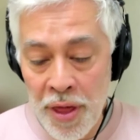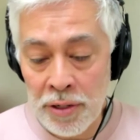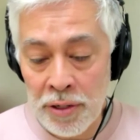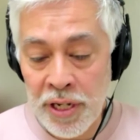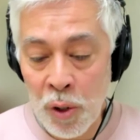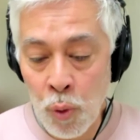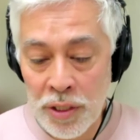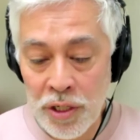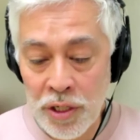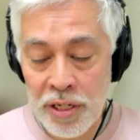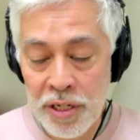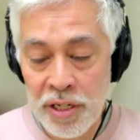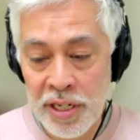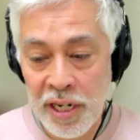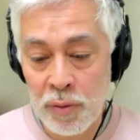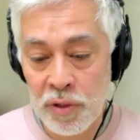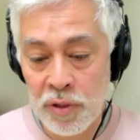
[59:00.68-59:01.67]
And they'll say,
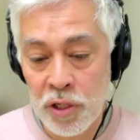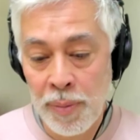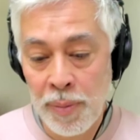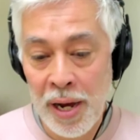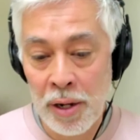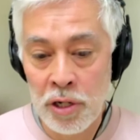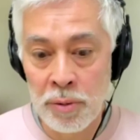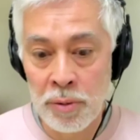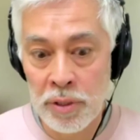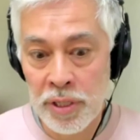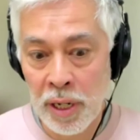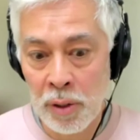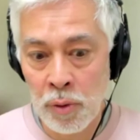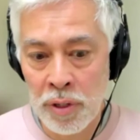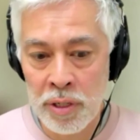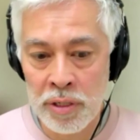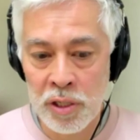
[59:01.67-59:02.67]
what's this sequence about? And you
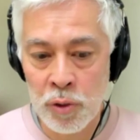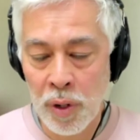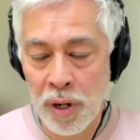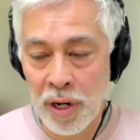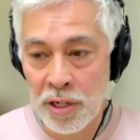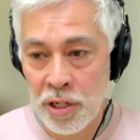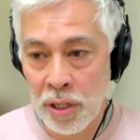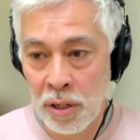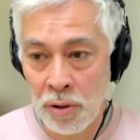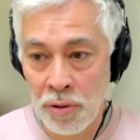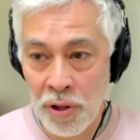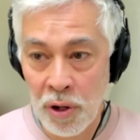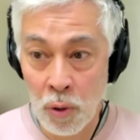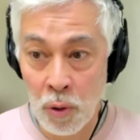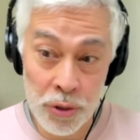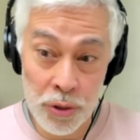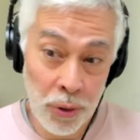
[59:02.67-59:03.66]
will say, well, this is where I turn
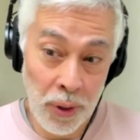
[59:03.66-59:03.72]
on the